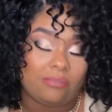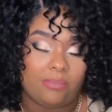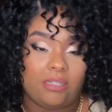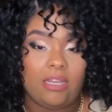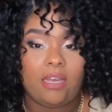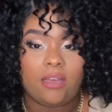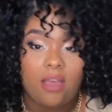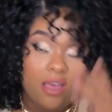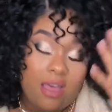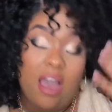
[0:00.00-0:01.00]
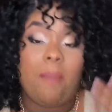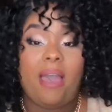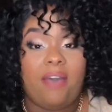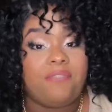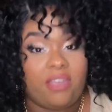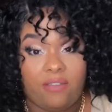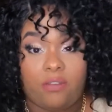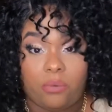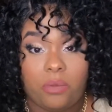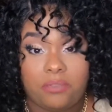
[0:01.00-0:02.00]
But yeah, I'm going to have to give it
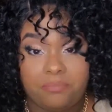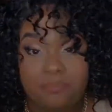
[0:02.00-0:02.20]
a 1.